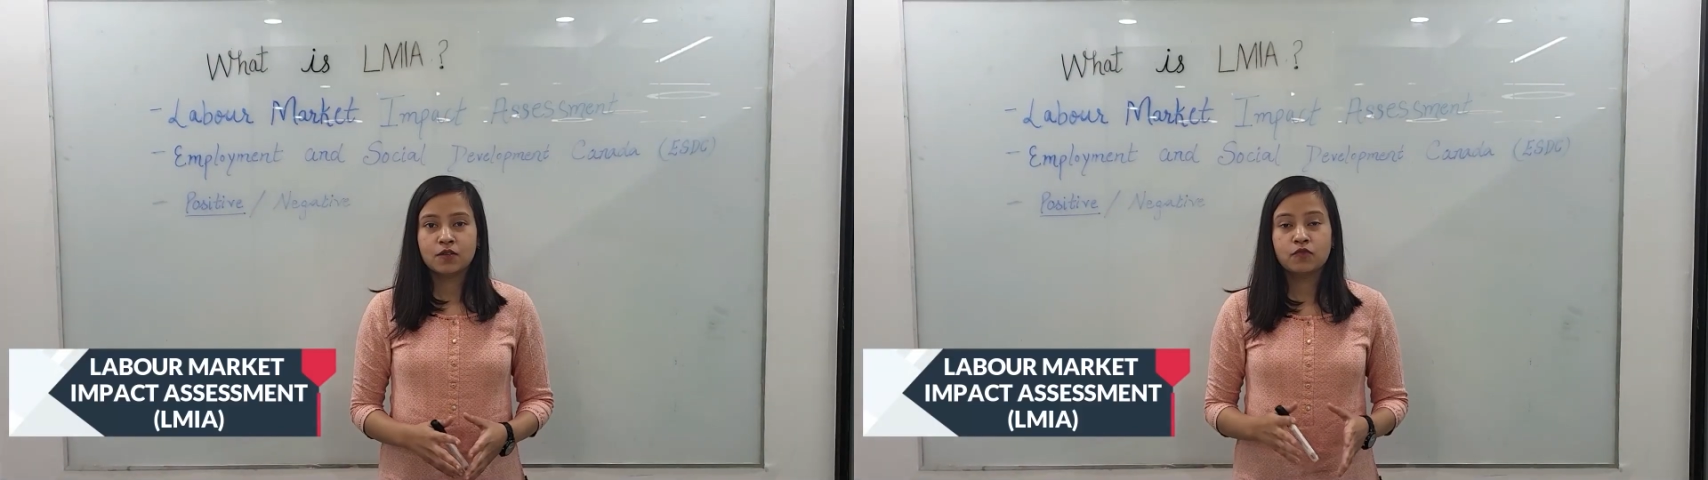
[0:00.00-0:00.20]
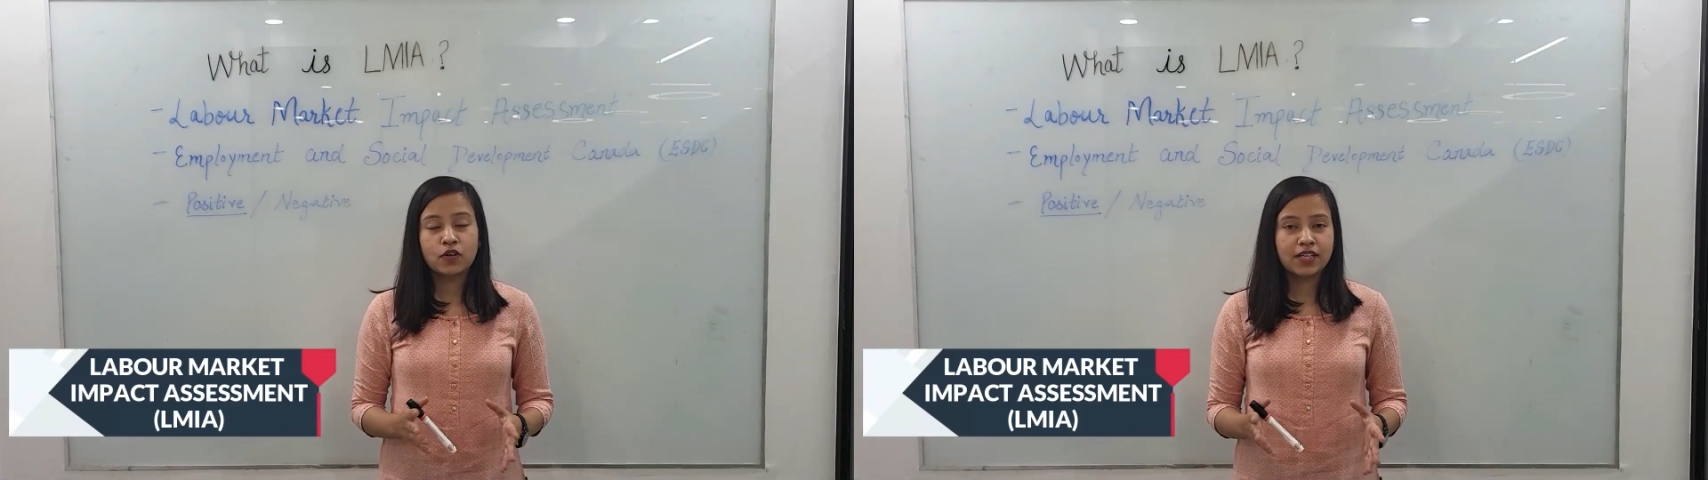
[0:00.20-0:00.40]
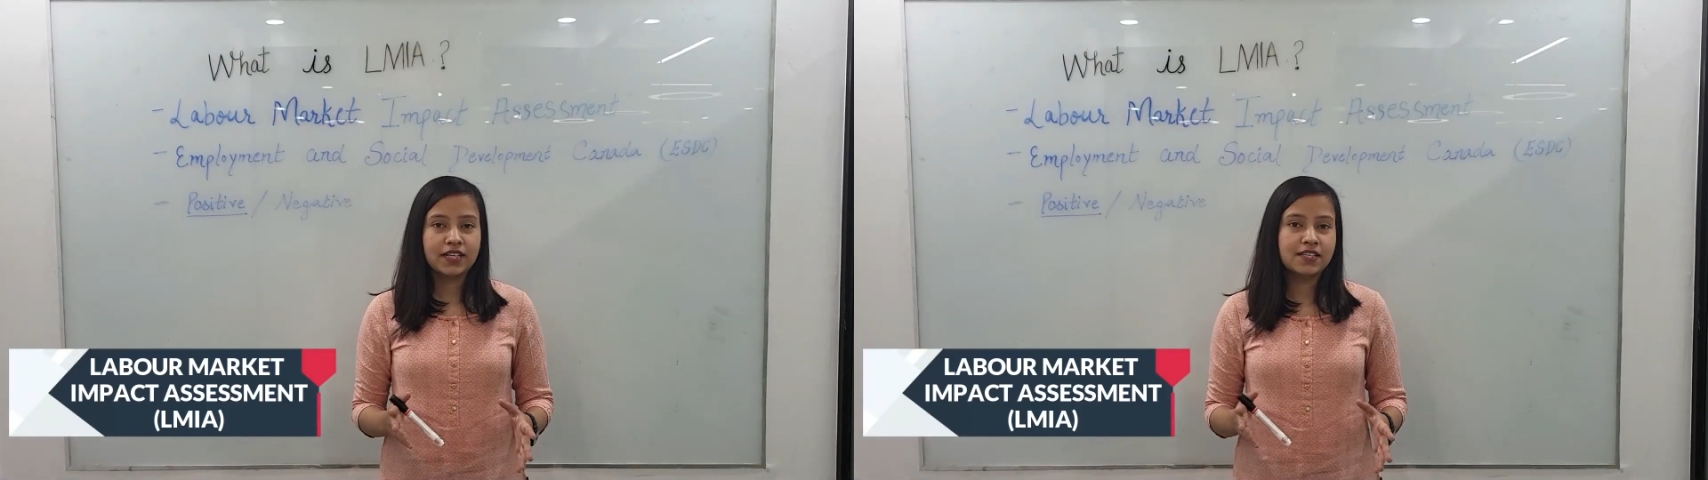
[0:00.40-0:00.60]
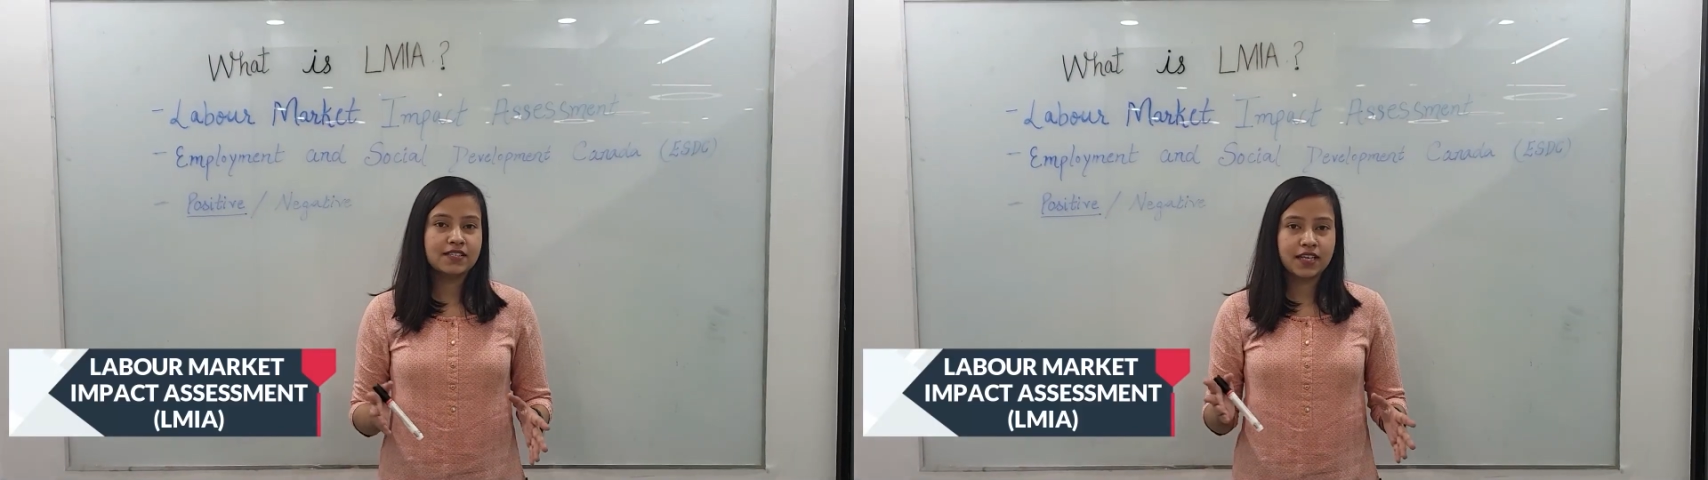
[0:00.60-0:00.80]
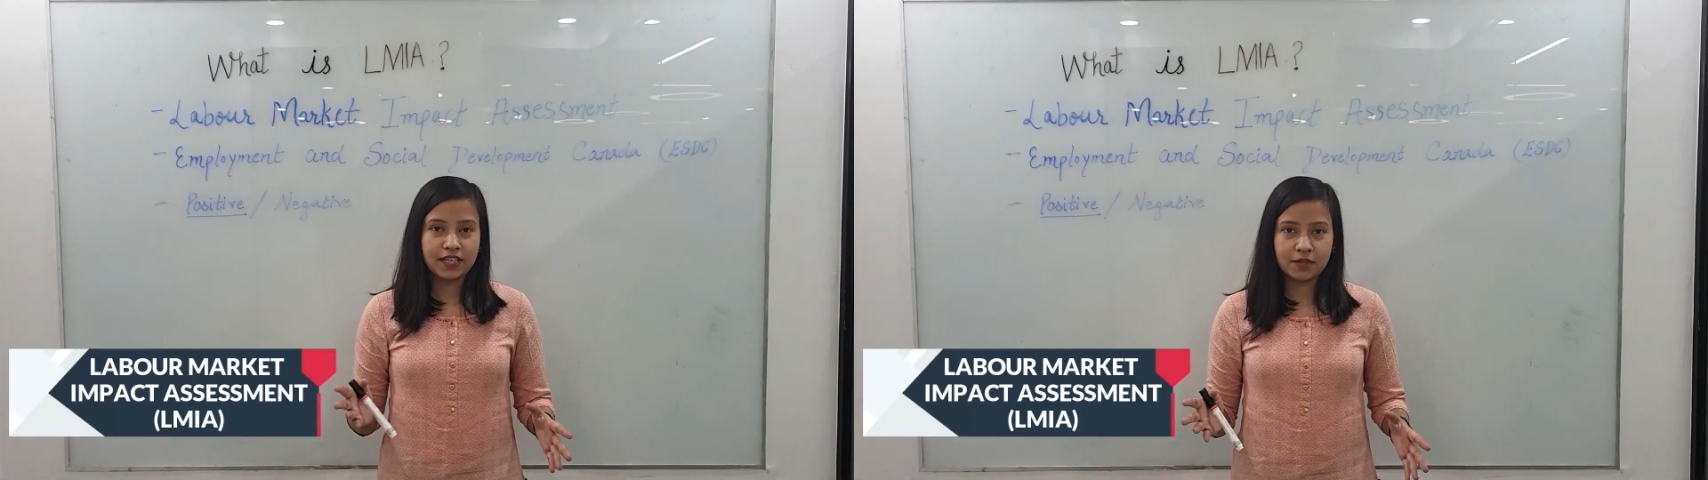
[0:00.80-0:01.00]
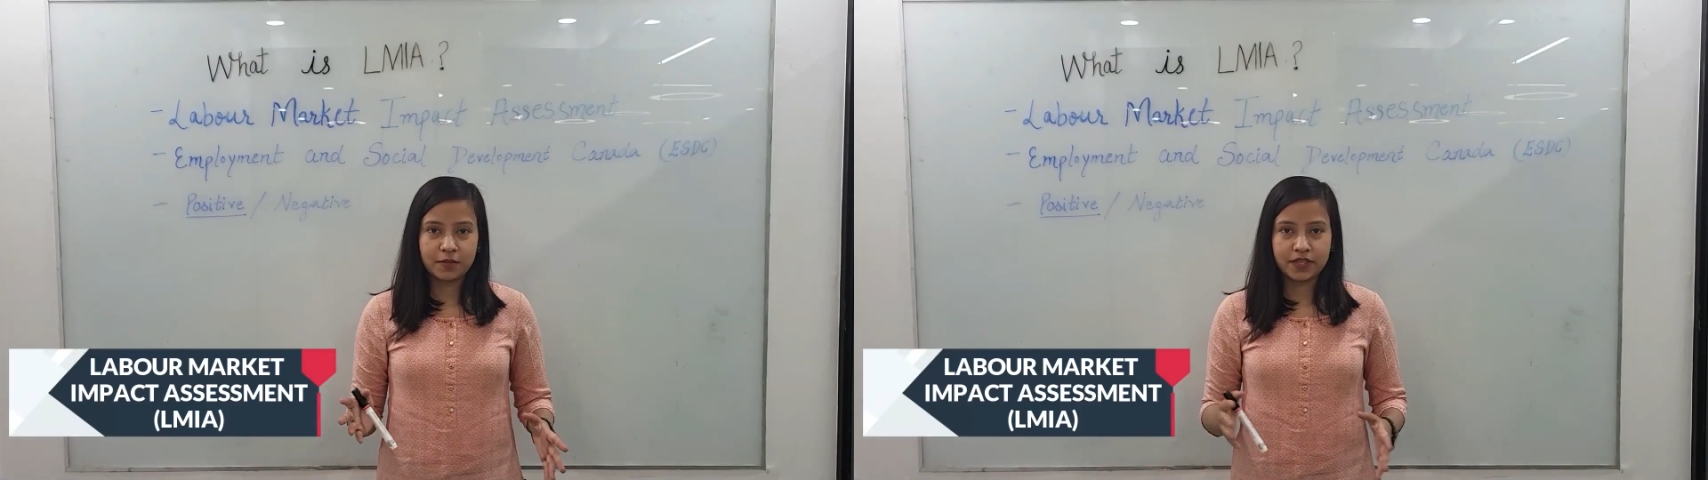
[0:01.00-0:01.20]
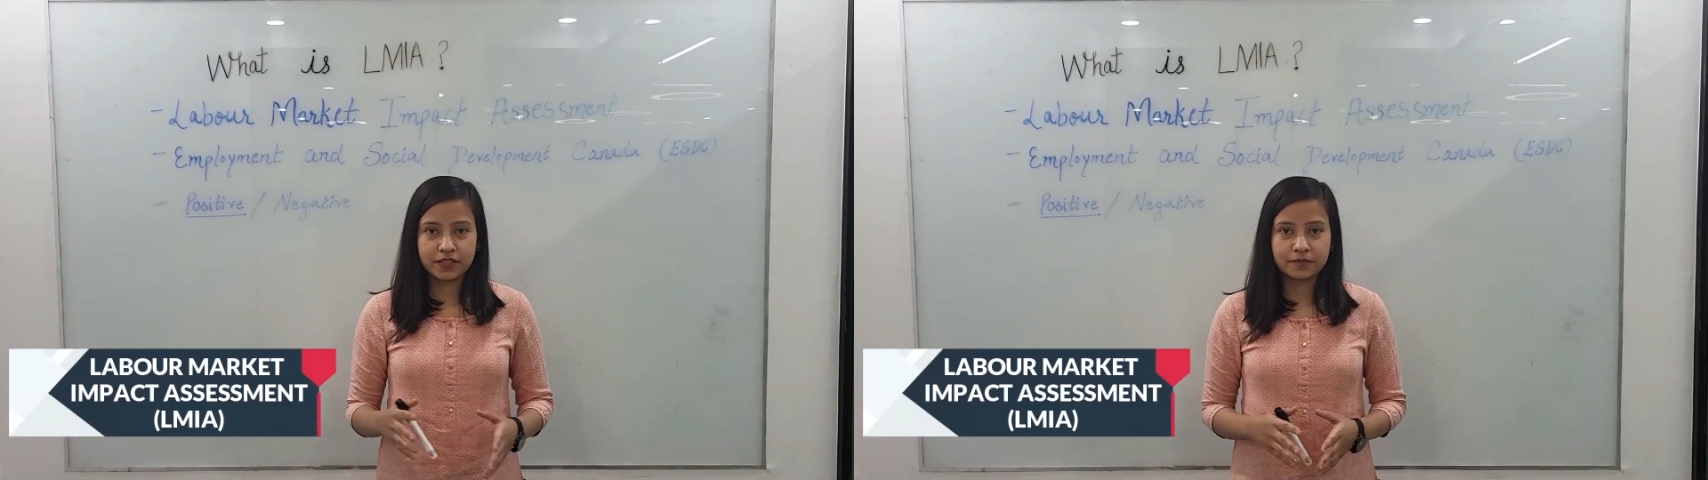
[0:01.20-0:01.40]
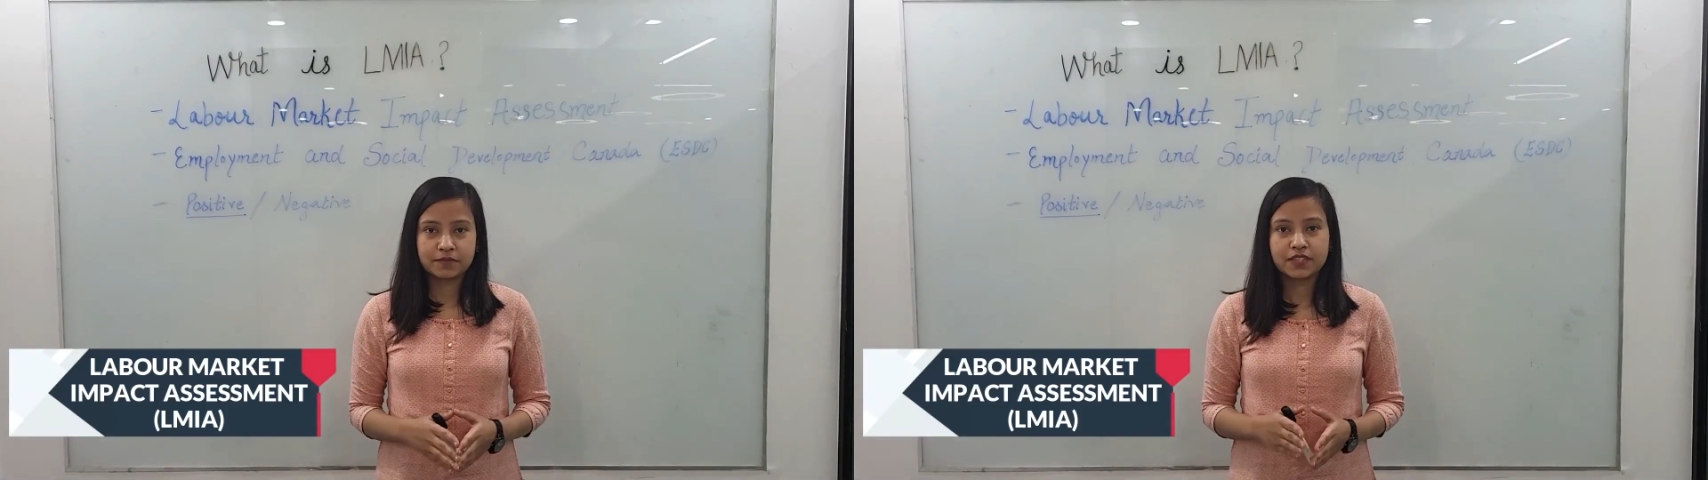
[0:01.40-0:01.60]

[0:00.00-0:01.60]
What is LMIA?